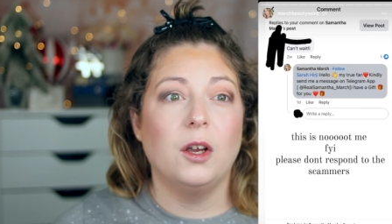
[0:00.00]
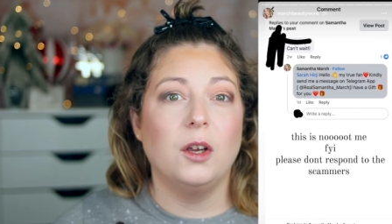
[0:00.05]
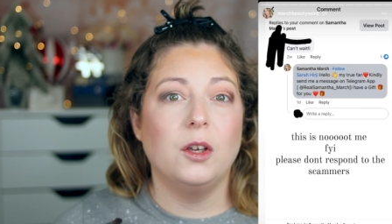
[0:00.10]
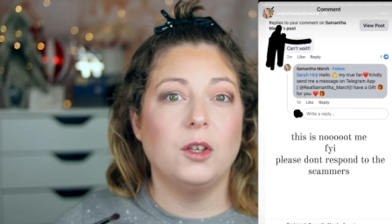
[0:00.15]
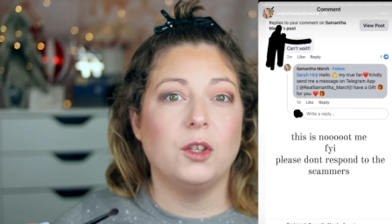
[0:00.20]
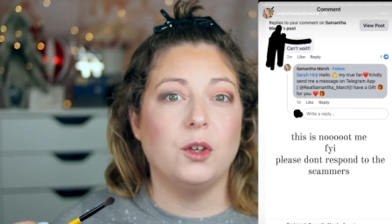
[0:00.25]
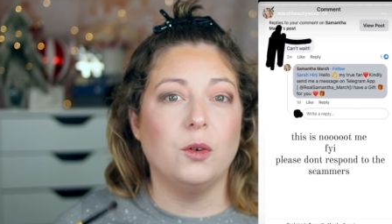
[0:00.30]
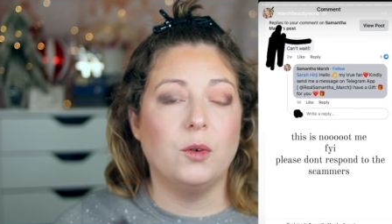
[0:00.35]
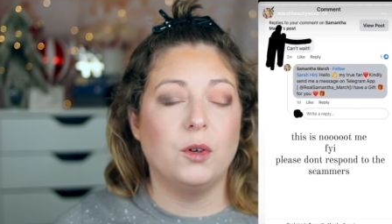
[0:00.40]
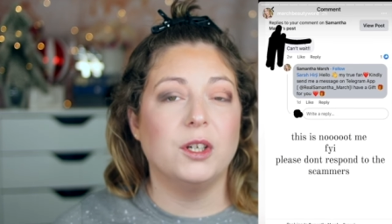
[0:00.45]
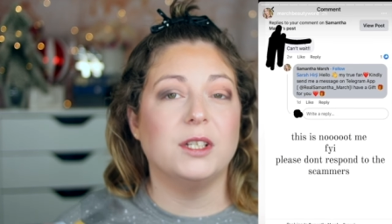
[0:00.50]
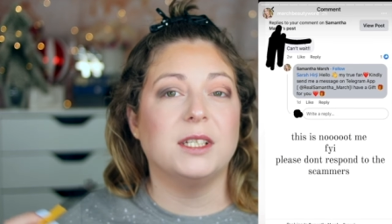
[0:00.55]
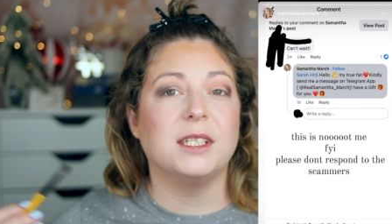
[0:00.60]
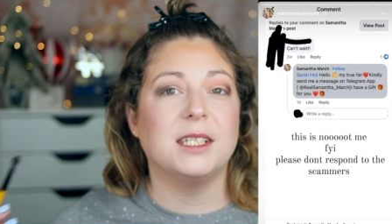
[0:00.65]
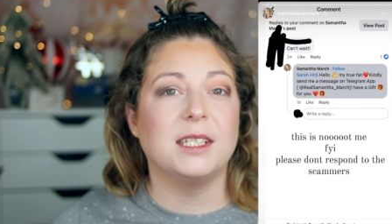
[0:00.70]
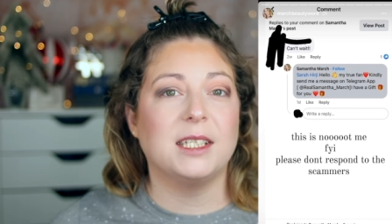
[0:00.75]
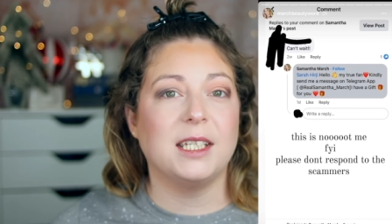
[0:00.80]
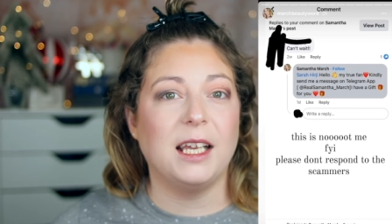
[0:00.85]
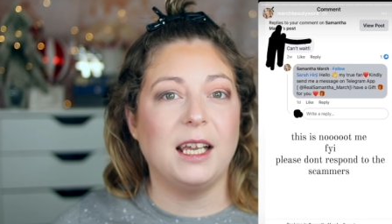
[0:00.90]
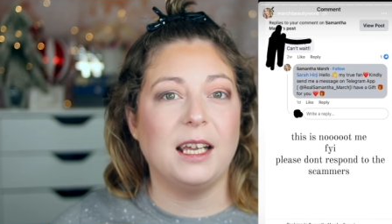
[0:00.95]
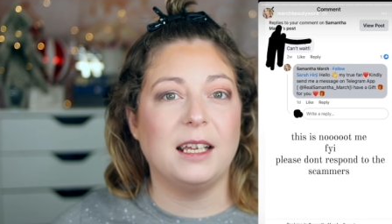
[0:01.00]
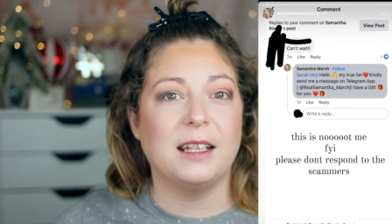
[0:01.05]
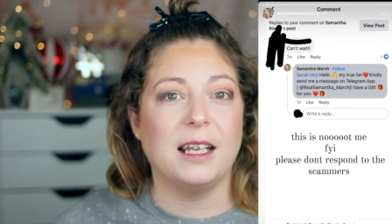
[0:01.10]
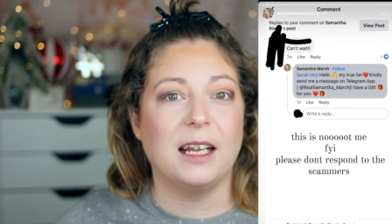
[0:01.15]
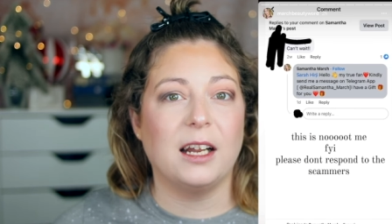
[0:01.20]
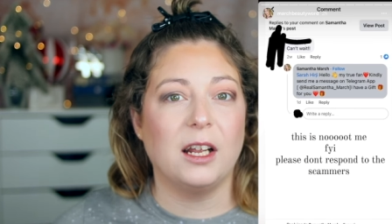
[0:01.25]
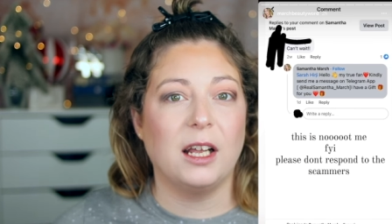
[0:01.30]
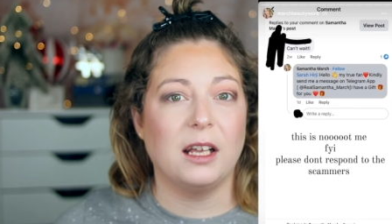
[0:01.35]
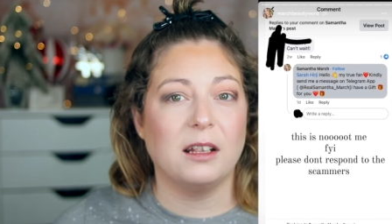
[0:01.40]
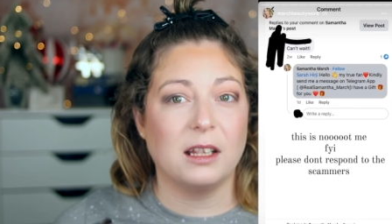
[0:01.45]
you could see
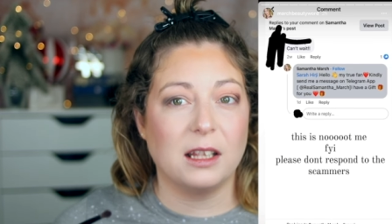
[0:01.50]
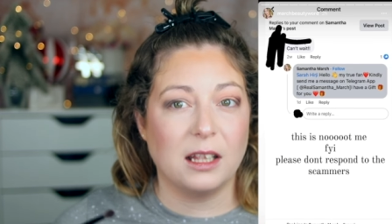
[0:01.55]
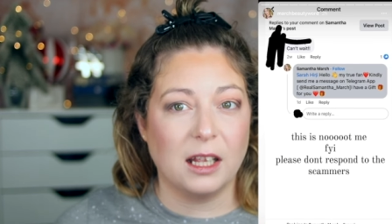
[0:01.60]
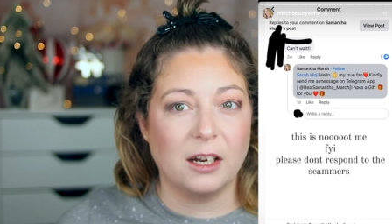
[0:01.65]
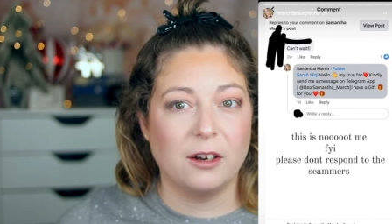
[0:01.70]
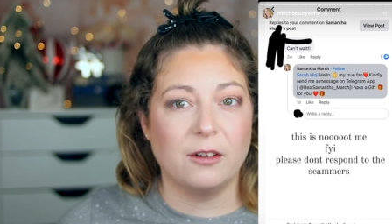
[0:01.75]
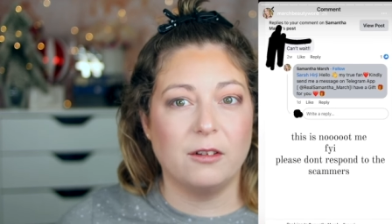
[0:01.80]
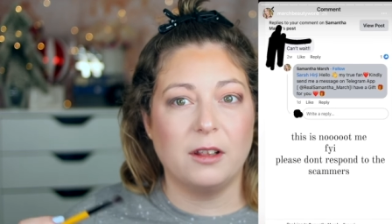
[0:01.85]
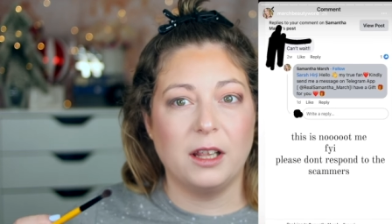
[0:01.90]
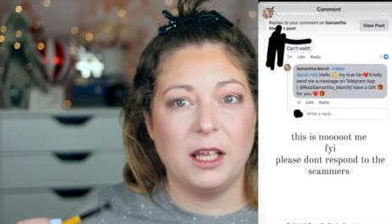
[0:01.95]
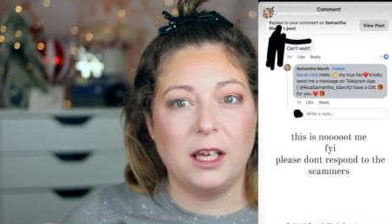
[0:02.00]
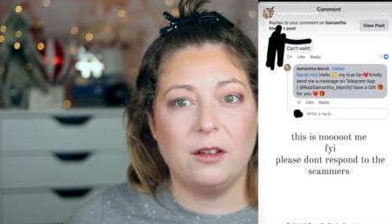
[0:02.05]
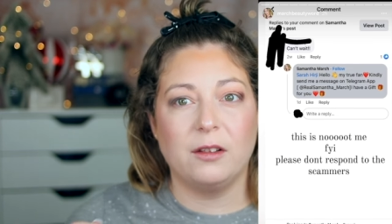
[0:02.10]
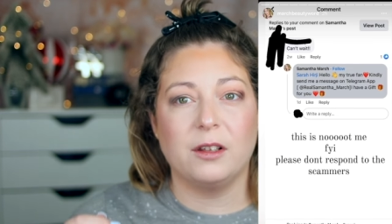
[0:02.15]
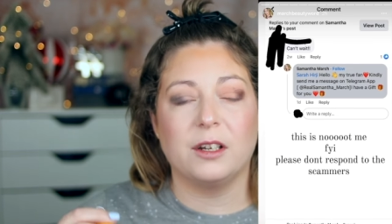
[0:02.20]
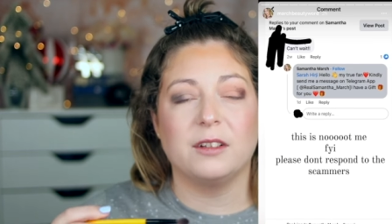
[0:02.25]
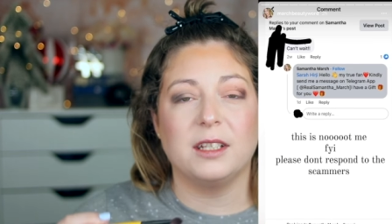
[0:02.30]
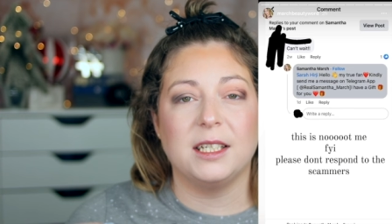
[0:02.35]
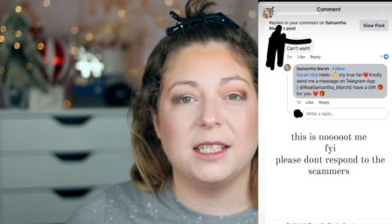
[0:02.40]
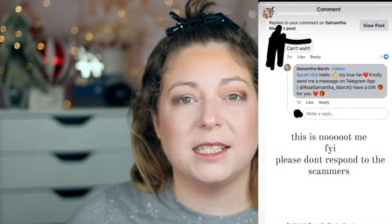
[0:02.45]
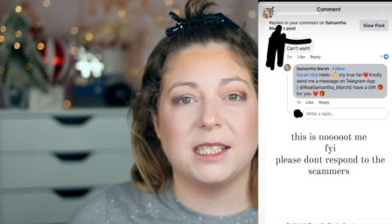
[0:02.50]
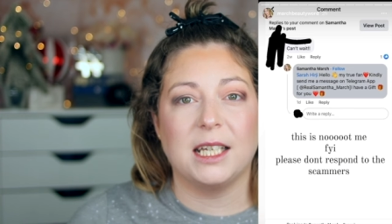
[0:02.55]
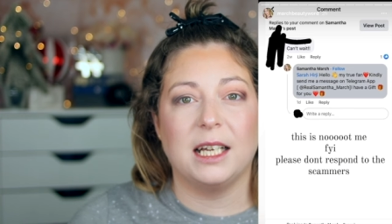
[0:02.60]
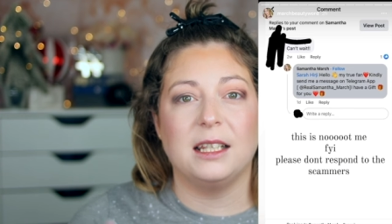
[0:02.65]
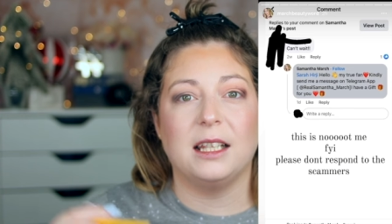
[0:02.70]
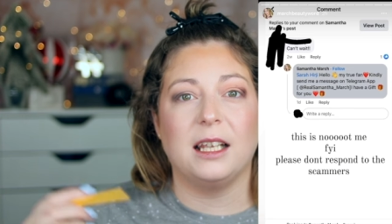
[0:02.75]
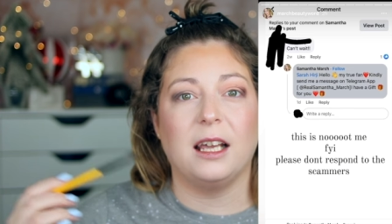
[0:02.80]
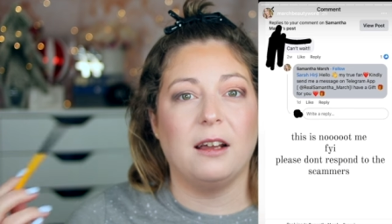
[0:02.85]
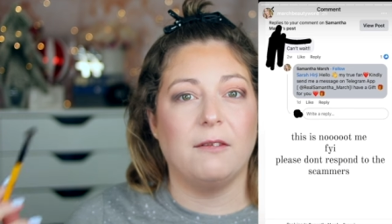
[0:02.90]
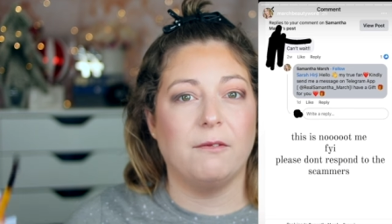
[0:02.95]
that it literally clearly
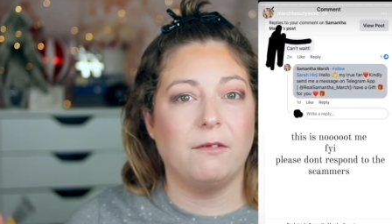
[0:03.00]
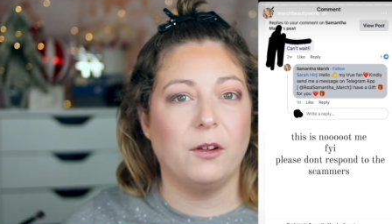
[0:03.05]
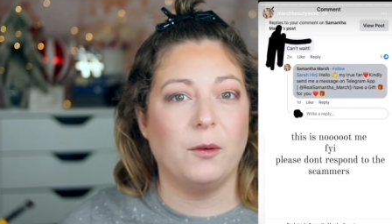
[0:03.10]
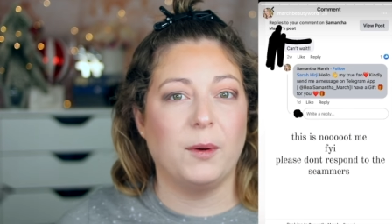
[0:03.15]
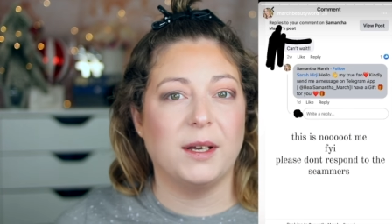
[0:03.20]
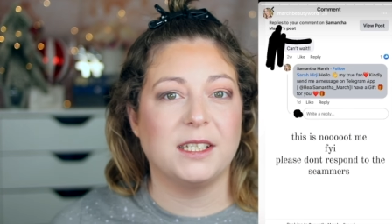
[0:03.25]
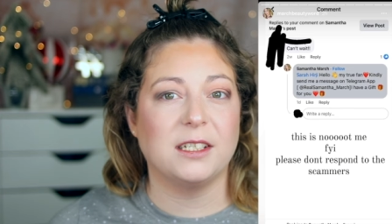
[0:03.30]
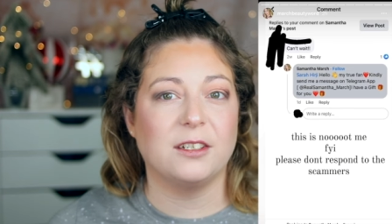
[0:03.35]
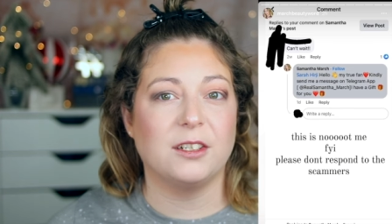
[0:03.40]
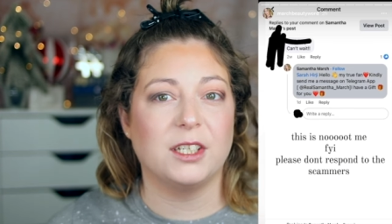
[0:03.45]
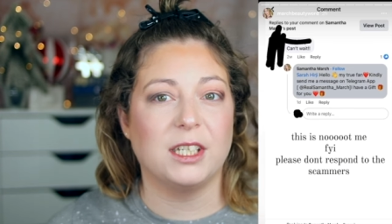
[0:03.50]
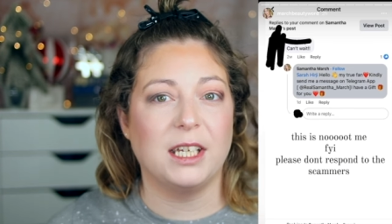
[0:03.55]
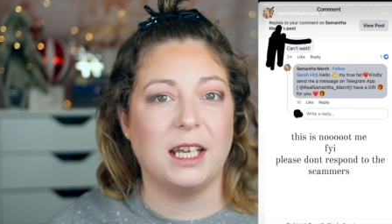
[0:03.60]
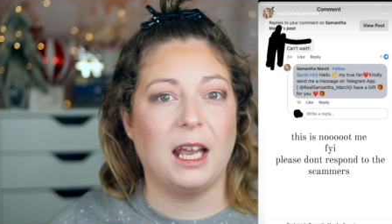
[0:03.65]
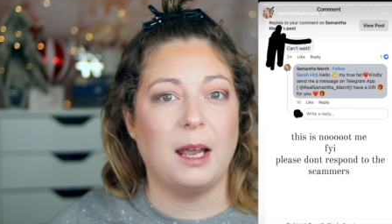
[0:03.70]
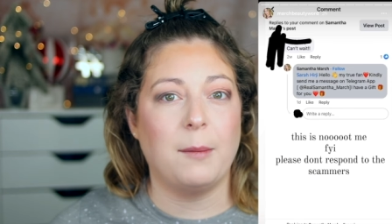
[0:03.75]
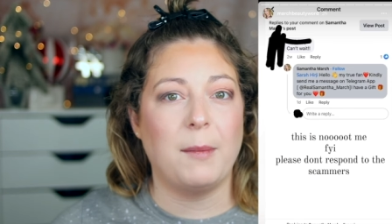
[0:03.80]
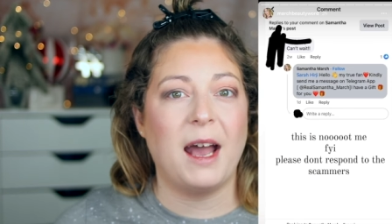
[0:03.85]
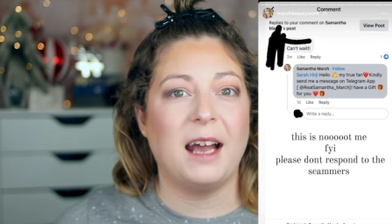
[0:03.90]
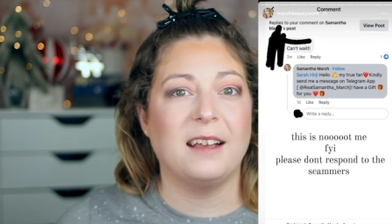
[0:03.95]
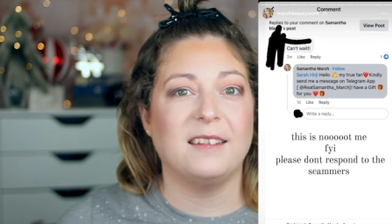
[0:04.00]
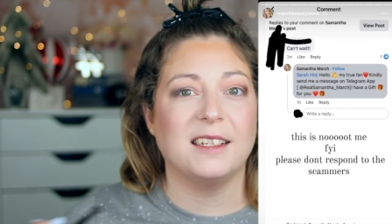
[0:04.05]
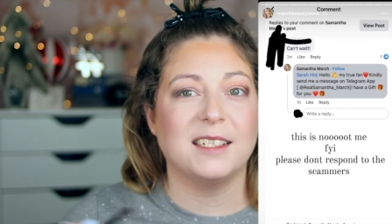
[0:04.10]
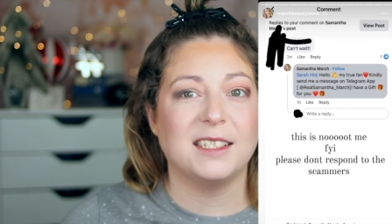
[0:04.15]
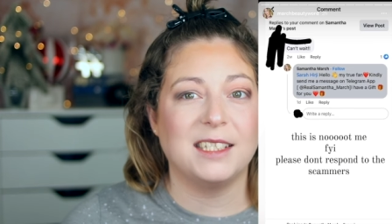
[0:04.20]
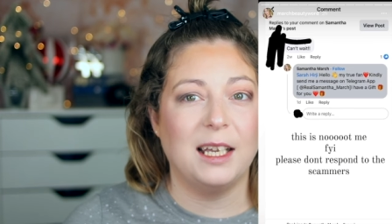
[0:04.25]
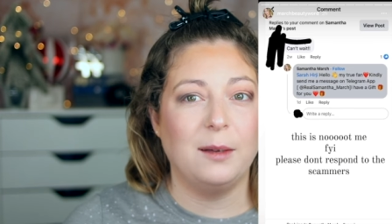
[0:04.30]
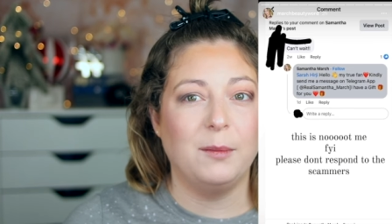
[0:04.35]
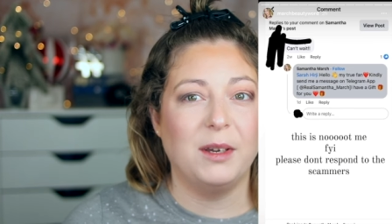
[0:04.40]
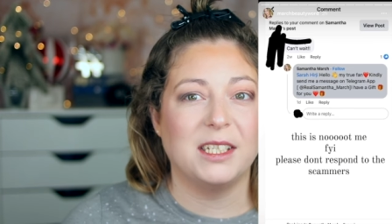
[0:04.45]
said the influencer's name, had the
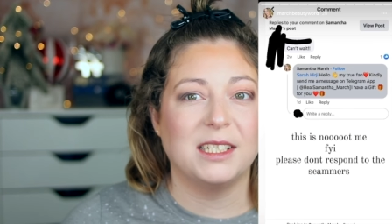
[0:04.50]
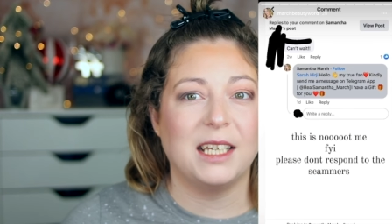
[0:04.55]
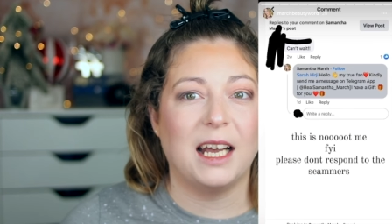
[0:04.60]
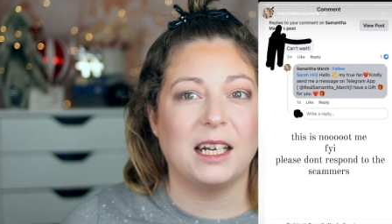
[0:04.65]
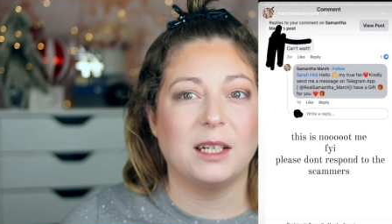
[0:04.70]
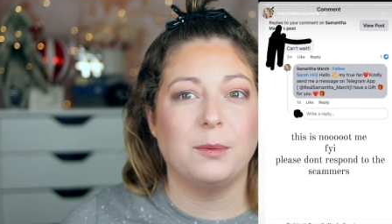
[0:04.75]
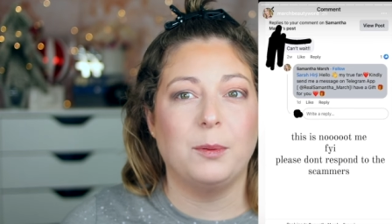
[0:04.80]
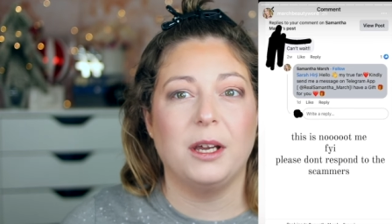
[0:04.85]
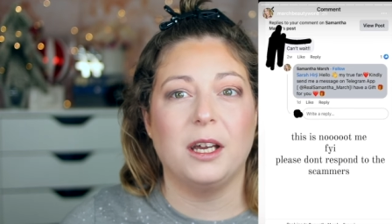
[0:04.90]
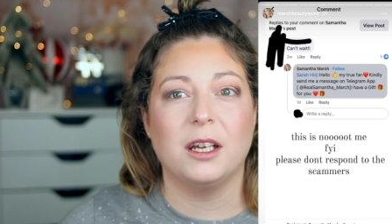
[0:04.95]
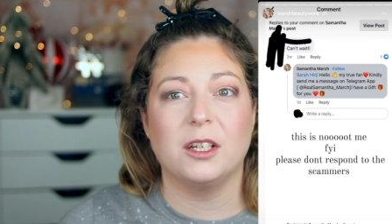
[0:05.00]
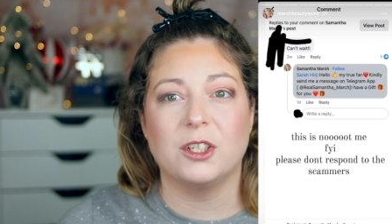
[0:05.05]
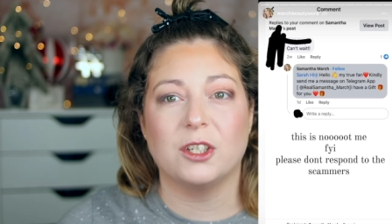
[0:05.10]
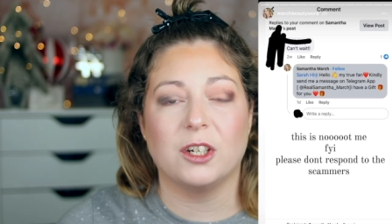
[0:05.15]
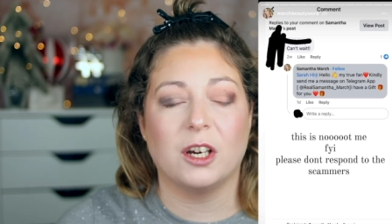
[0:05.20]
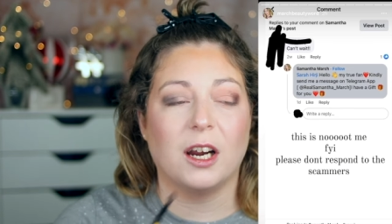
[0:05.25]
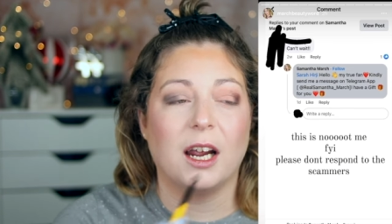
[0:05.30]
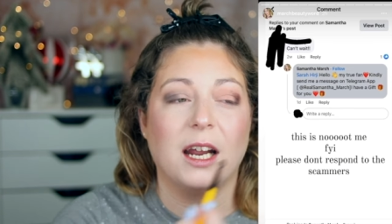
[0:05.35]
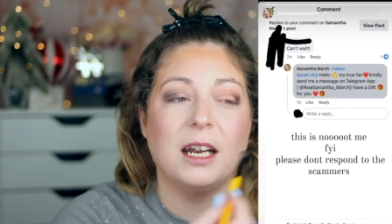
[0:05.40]
same exact picture,